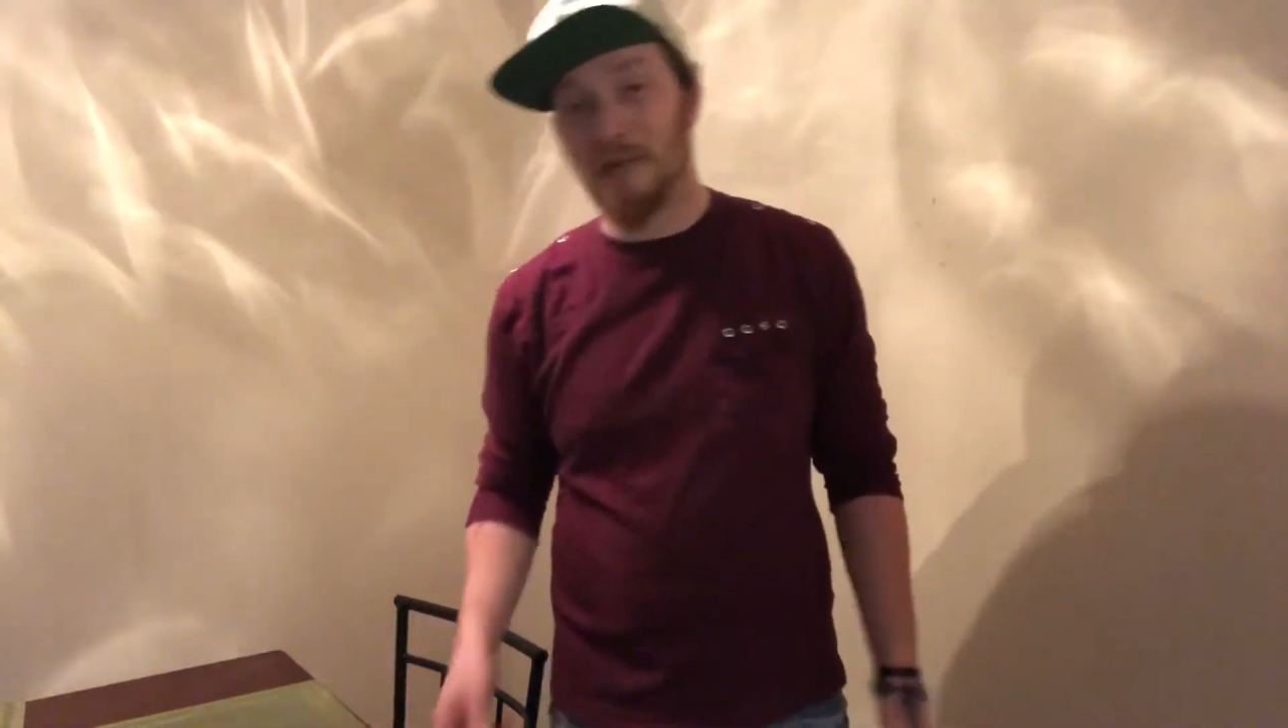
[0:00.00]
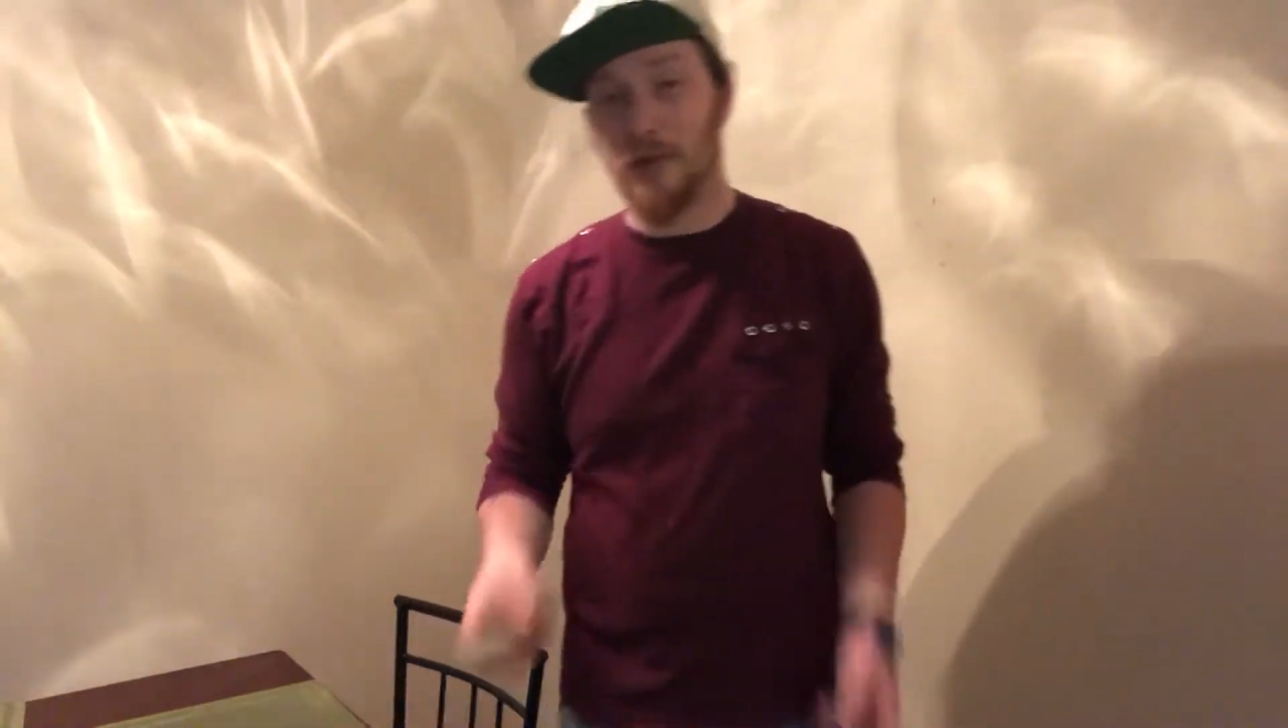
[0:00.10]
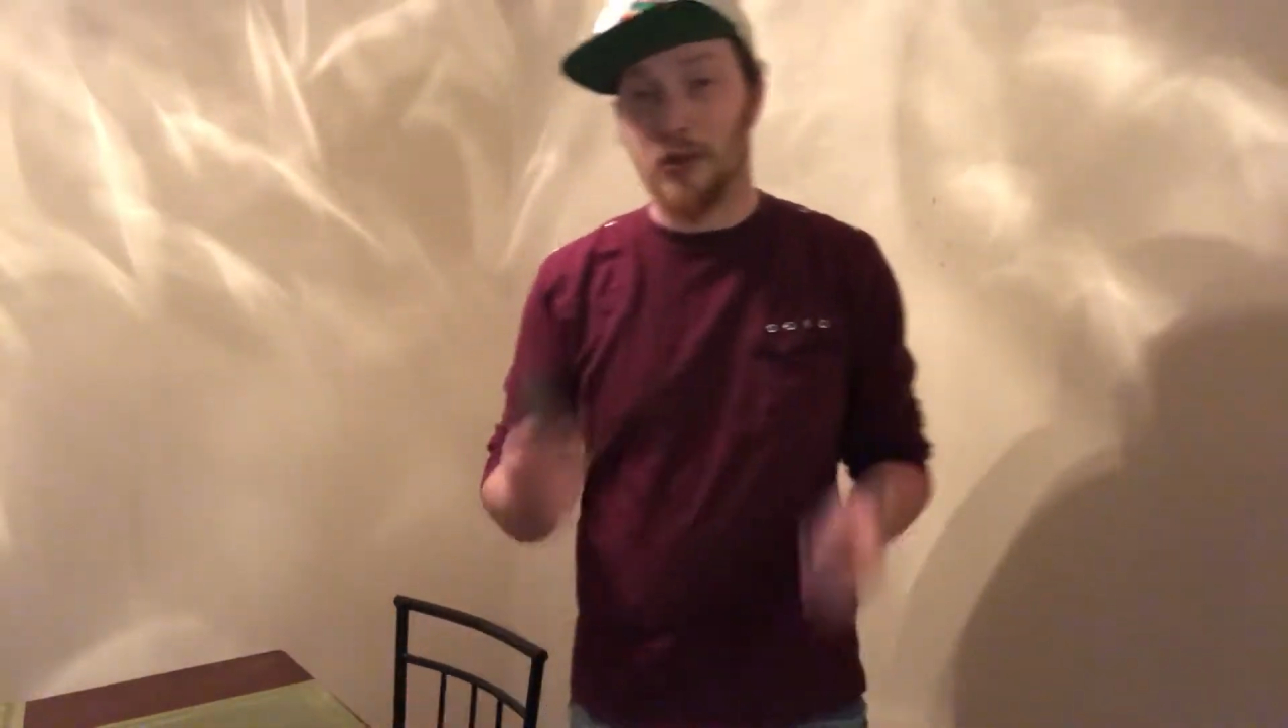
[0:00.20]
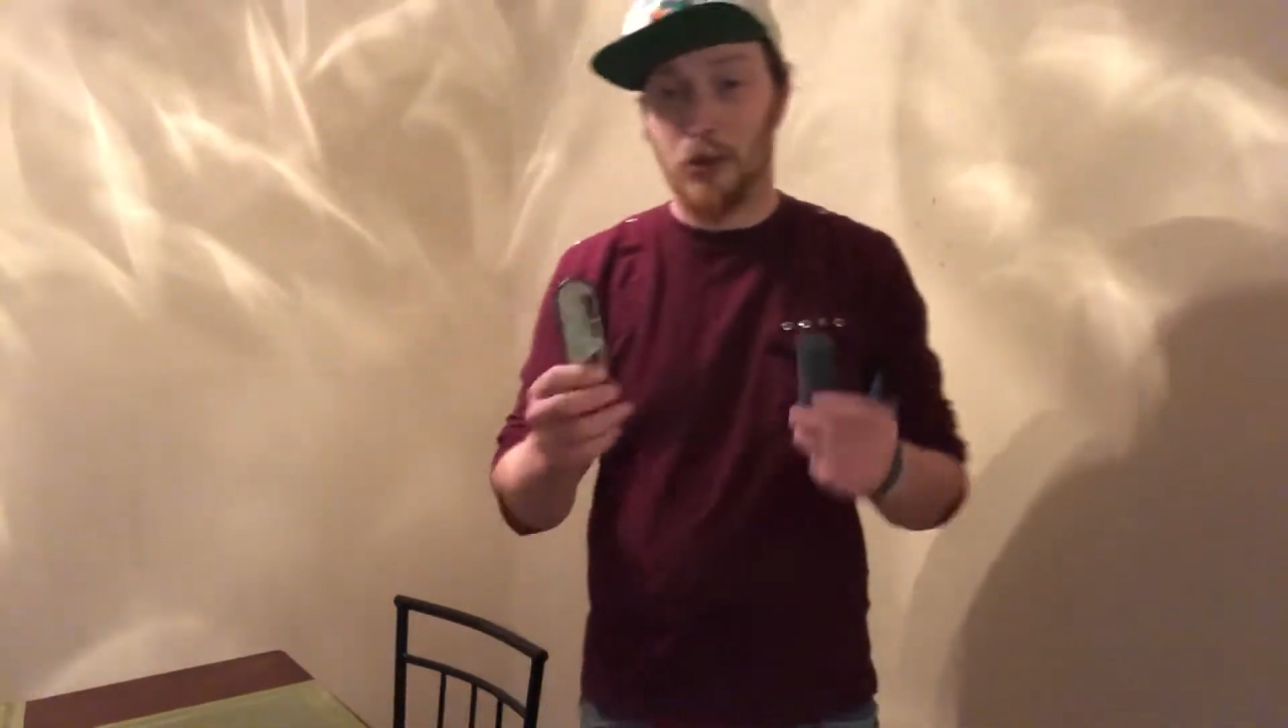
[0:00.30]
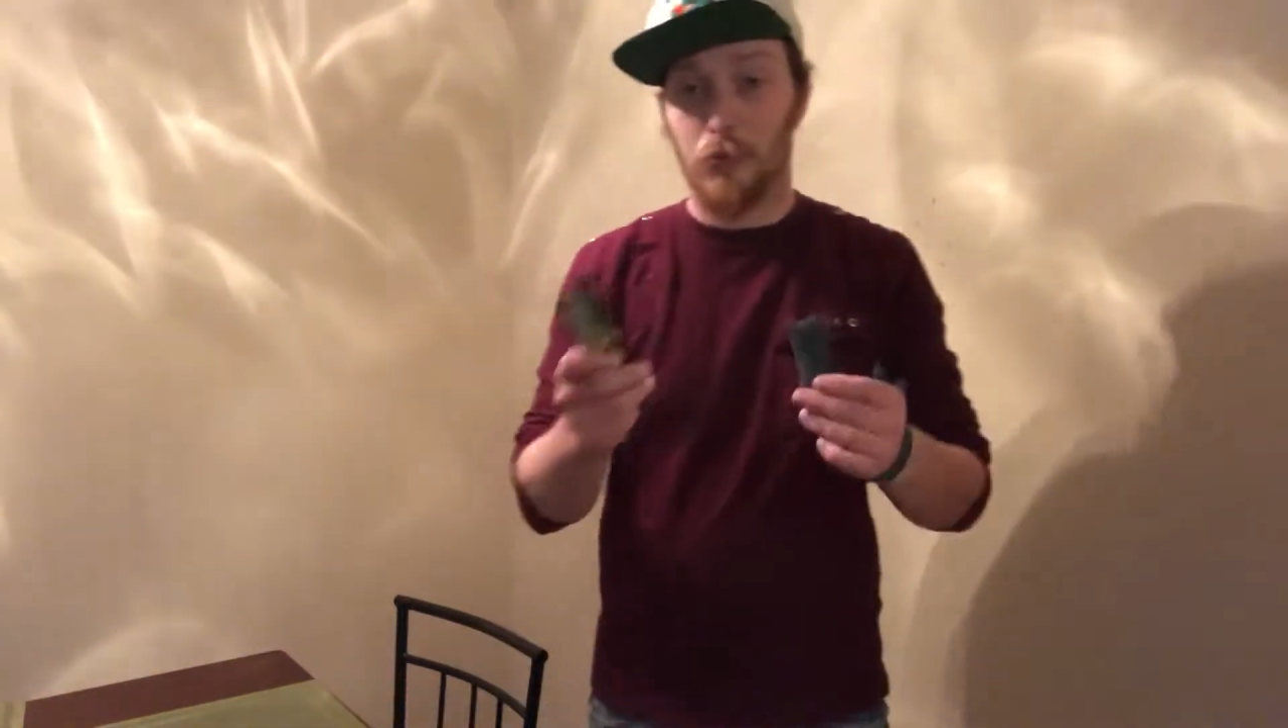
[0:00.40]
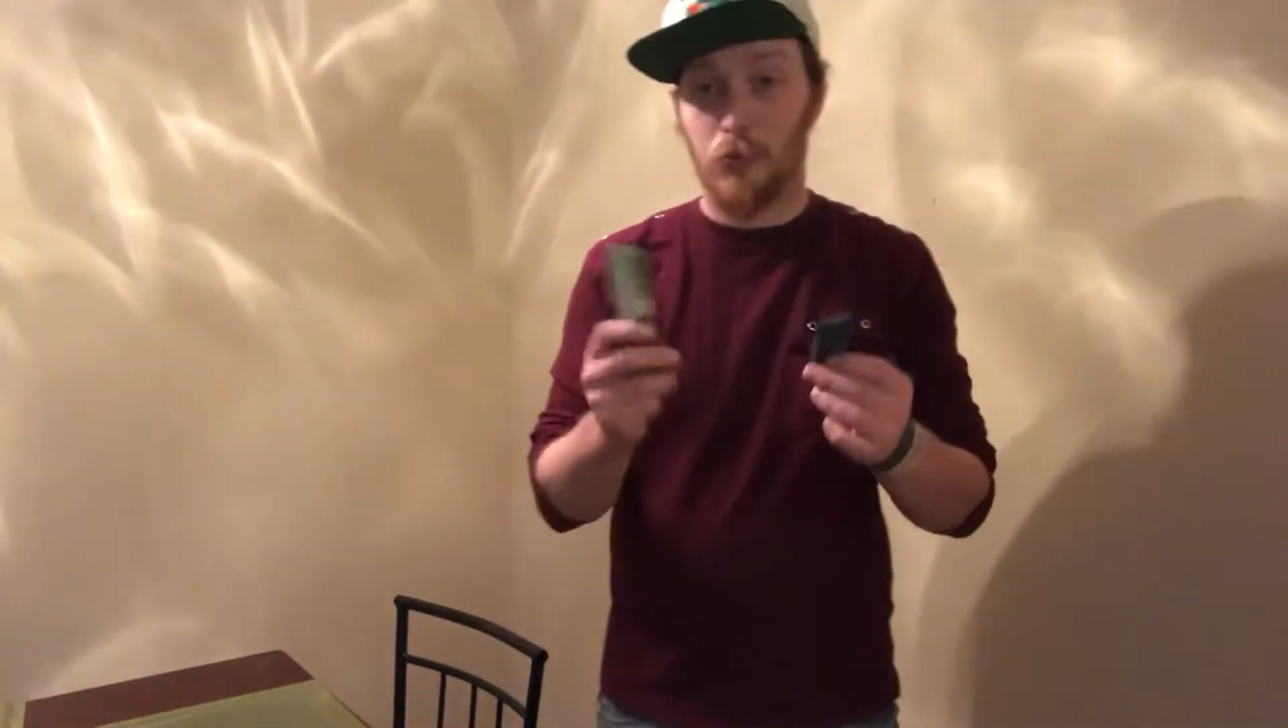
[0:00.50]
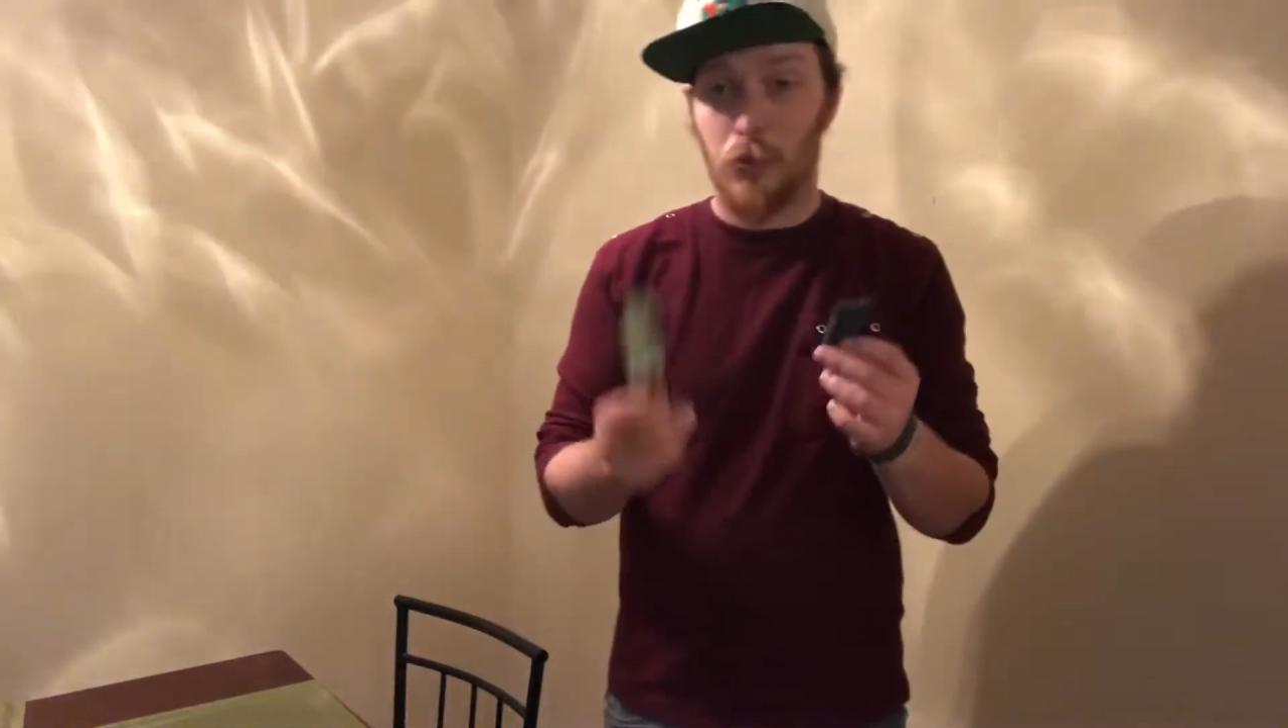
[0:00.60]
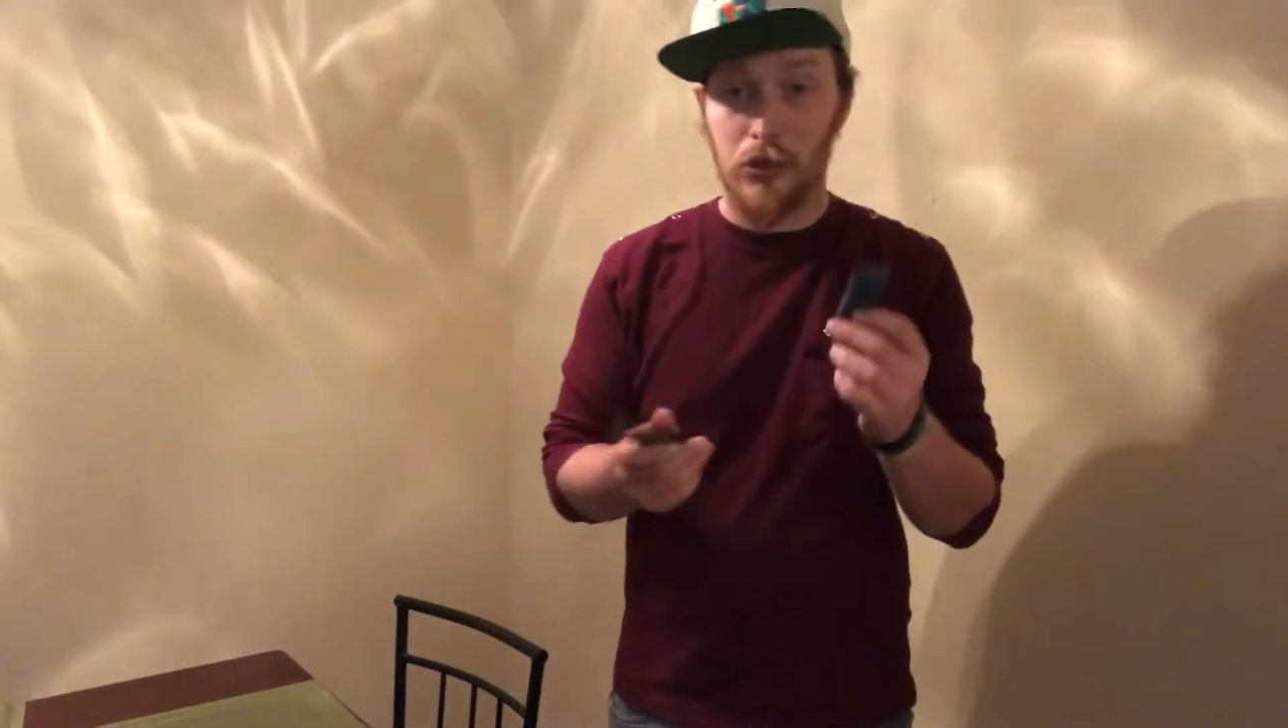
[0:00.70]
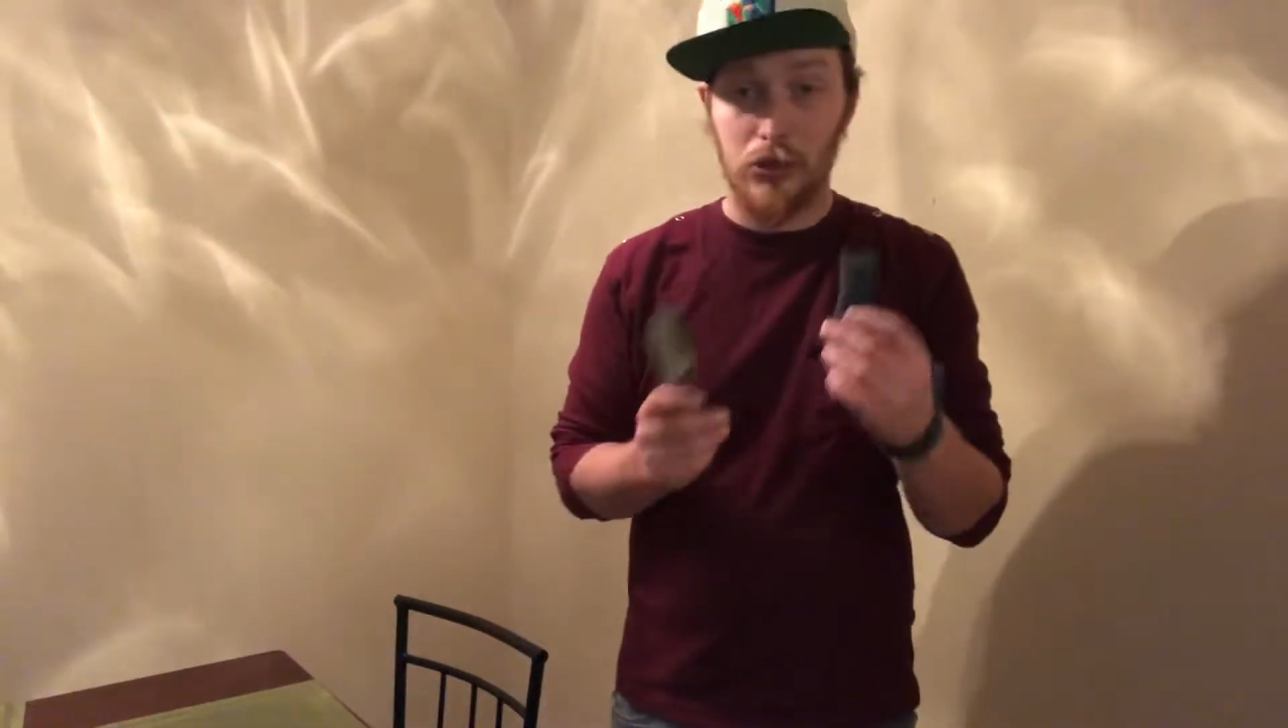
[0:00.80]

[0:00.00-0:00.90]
if you're good with one,